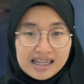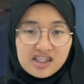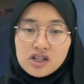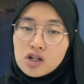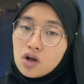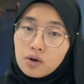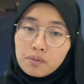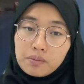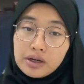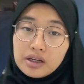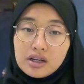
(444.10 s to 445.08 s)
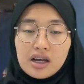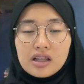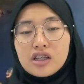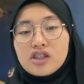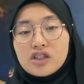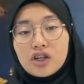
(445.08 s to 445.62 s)
and does not pay
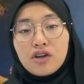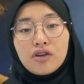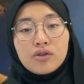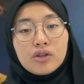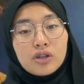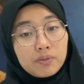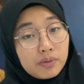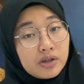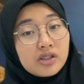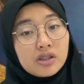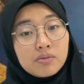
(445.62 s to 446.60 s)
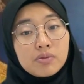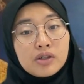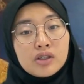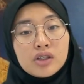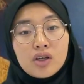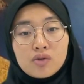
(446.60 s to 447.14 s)
attention to the
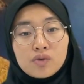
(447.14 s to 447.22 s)
principles of